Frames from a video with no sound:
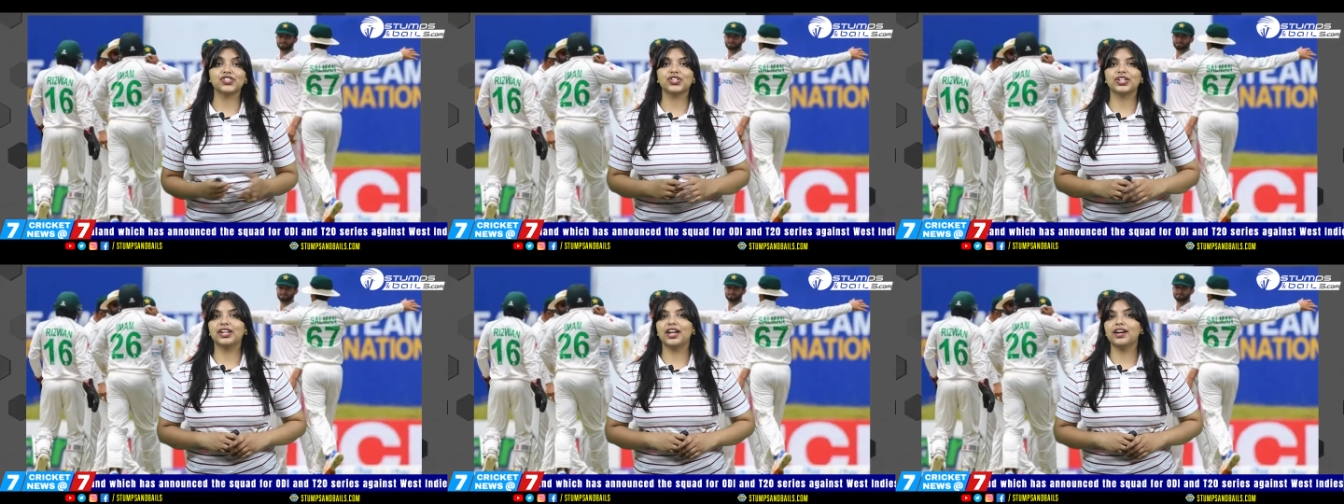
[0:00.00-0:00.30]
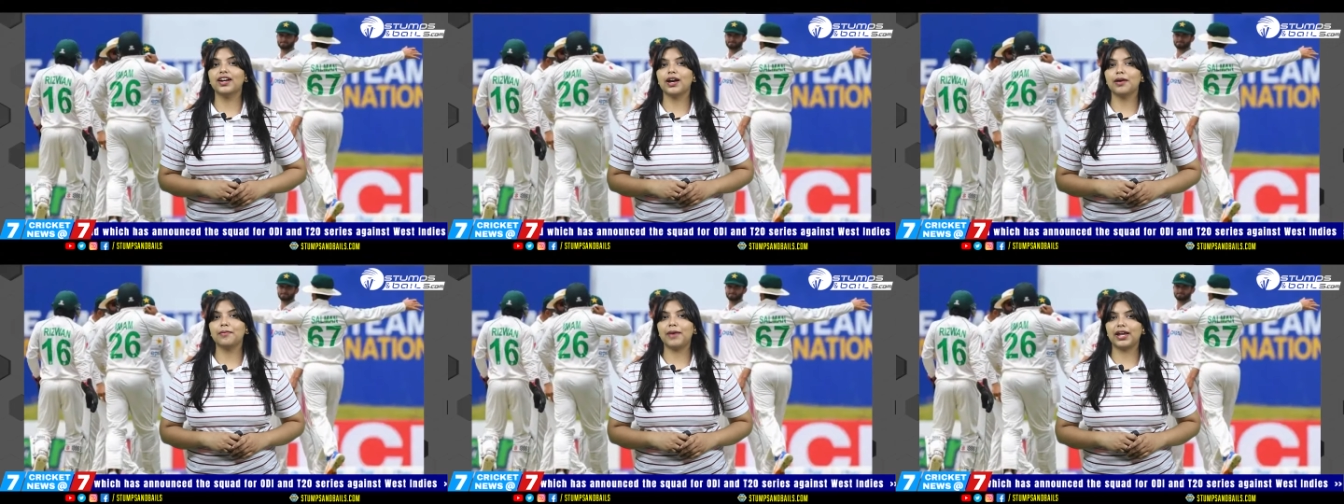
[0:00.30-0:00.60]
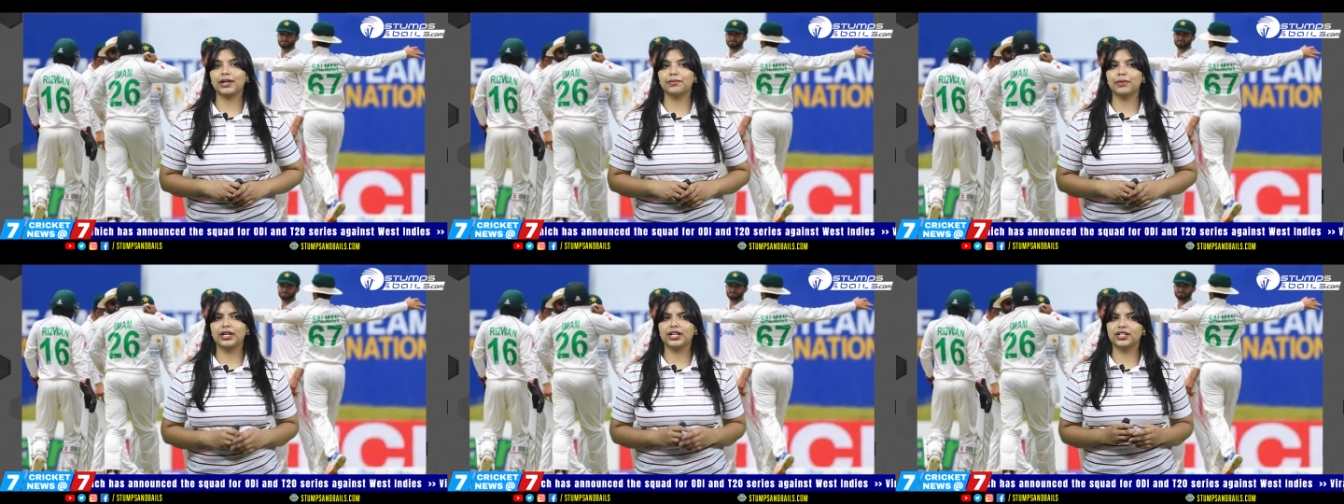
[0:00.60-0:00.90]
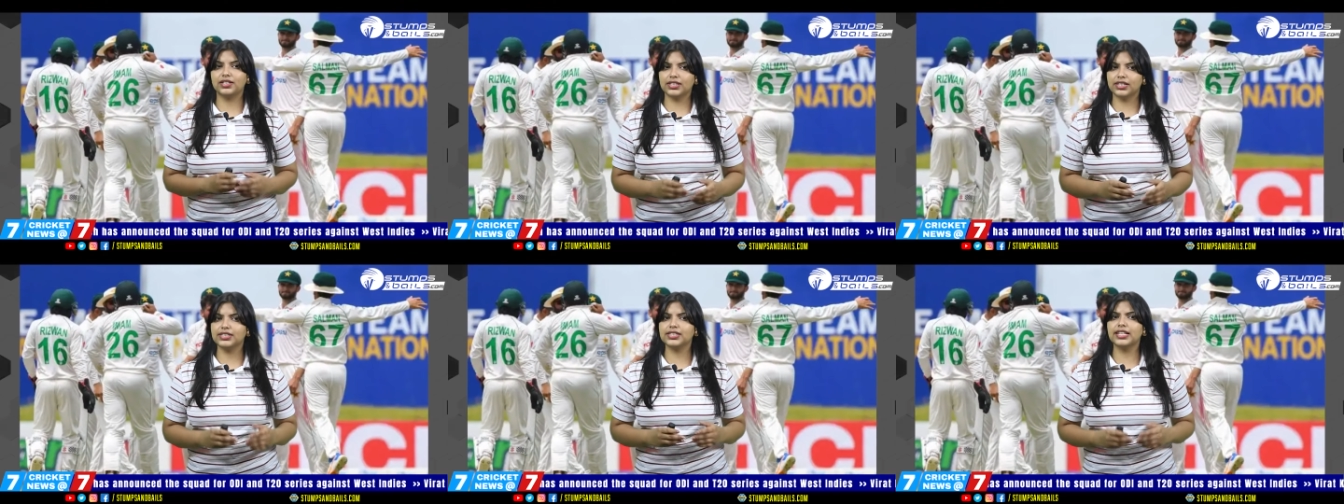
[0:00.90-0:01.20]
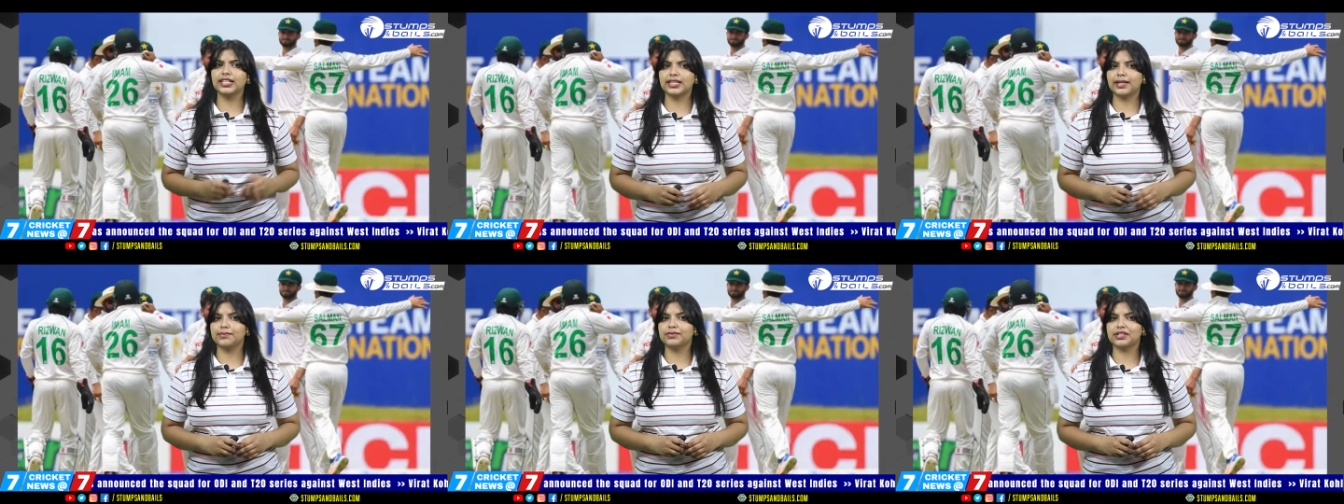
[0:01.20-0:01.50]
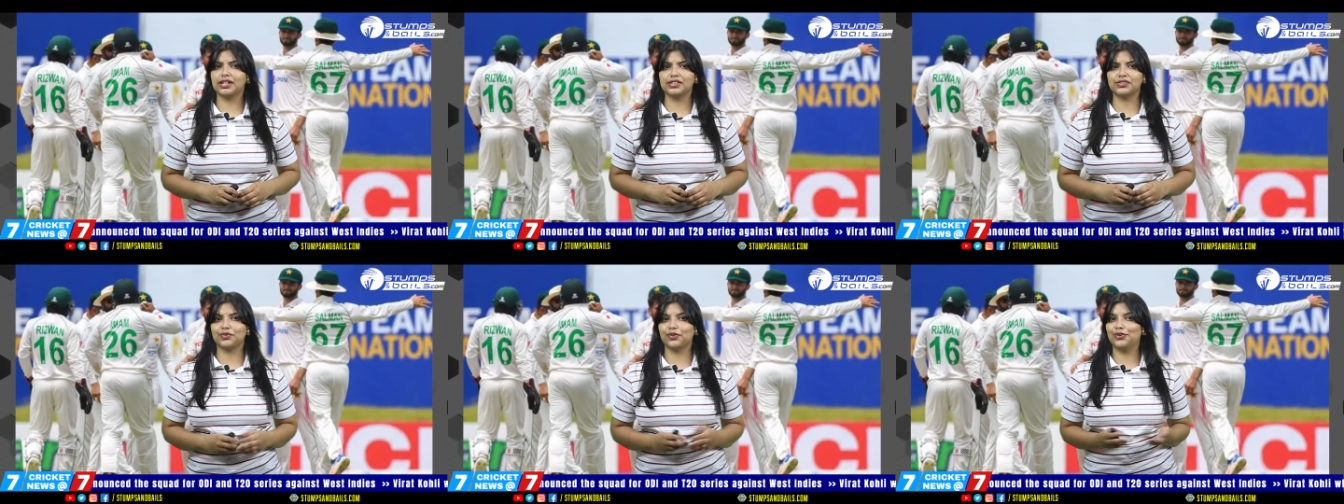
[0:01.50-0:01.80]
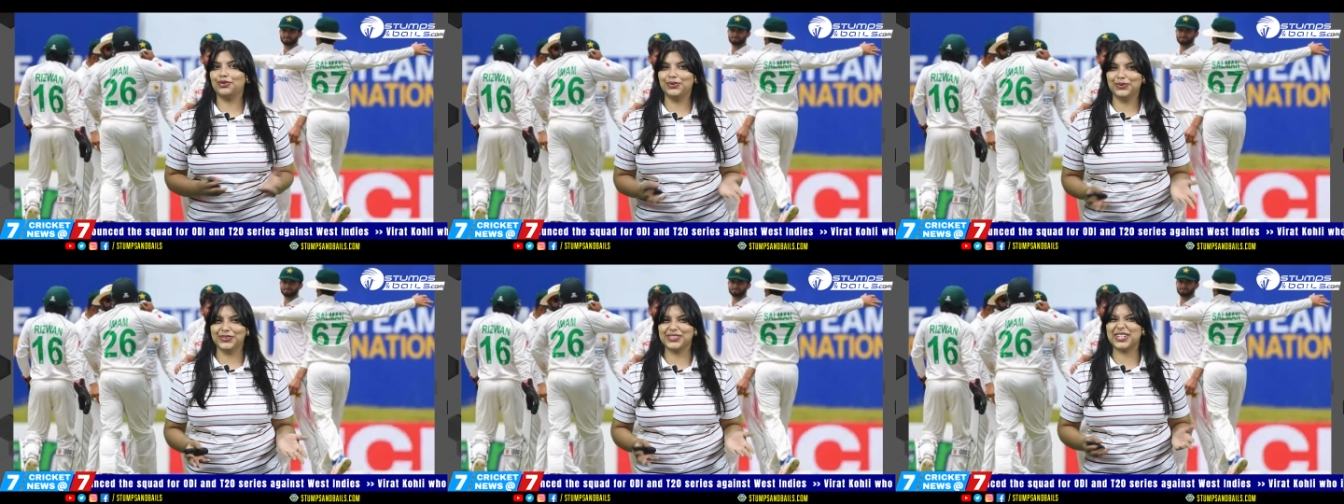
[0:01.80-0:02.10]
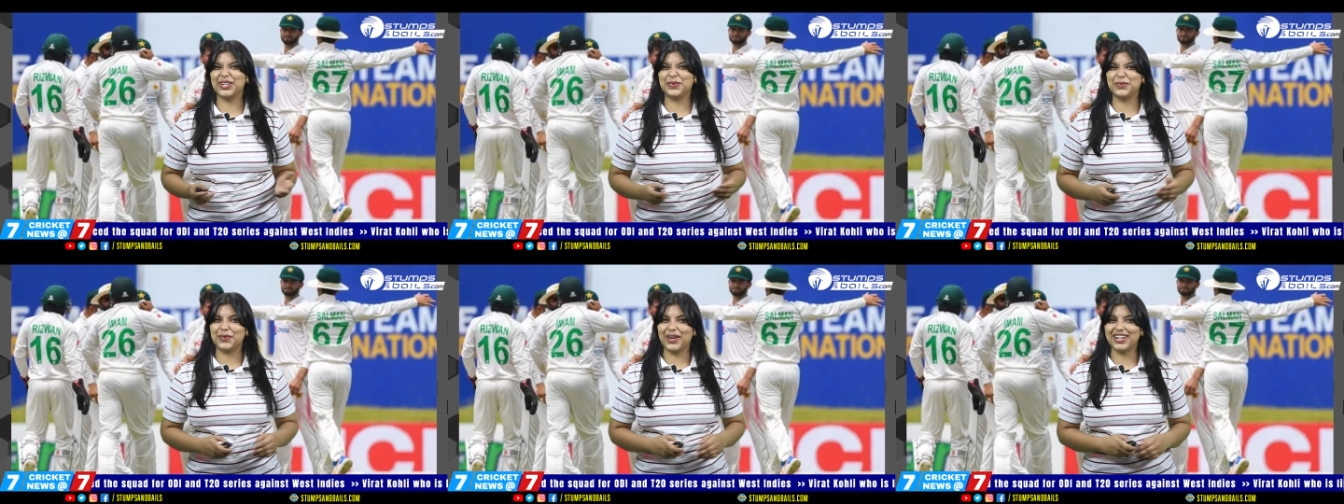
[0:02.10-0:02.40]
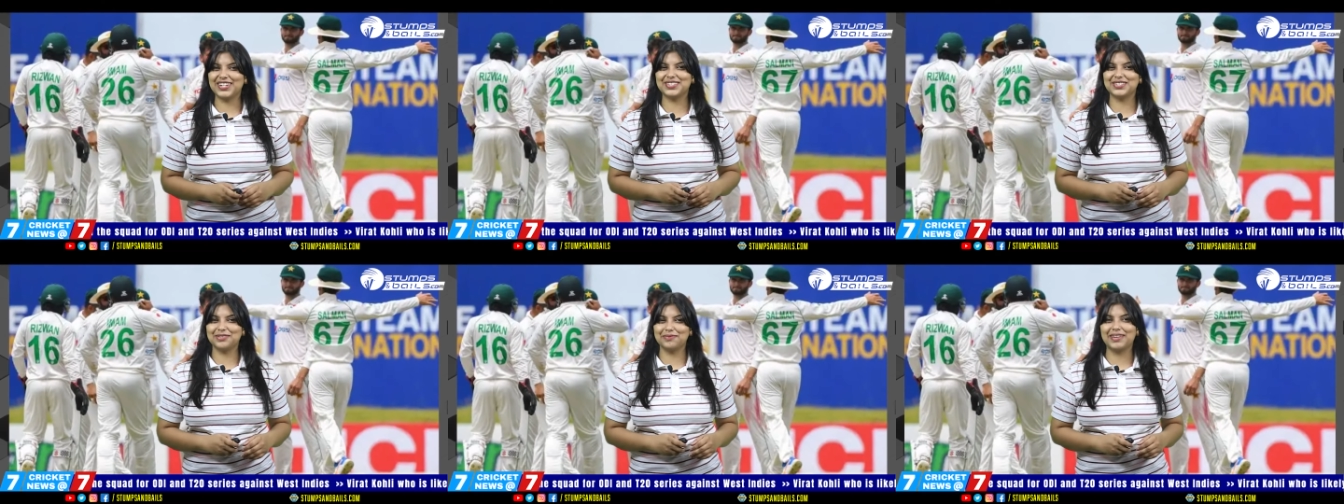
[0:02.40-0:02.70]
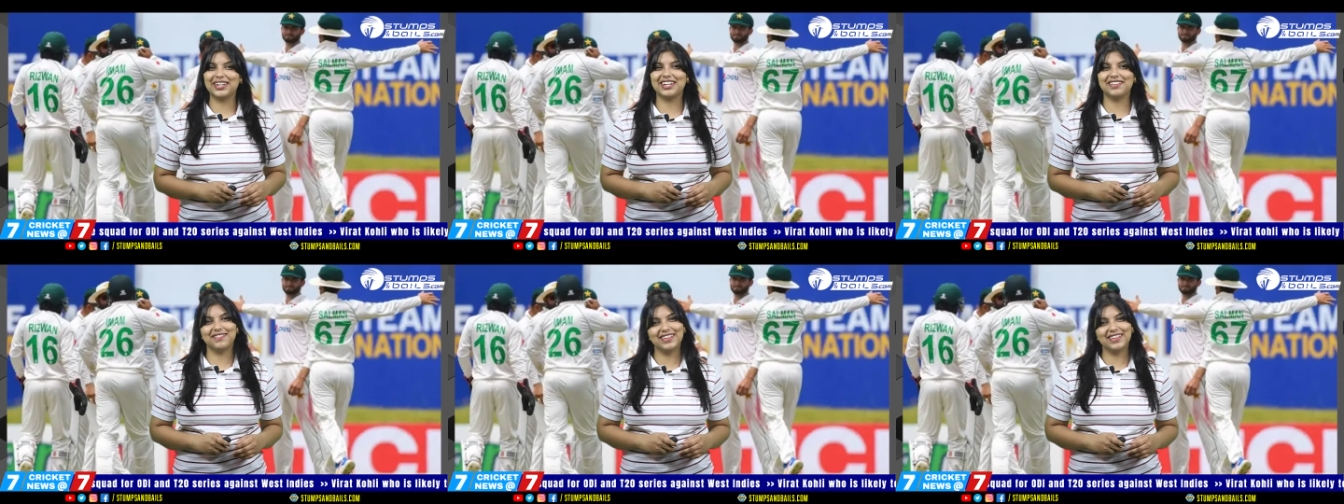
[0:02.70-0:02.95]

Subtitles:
Sri Lanka might be cursing themselves for losing one too many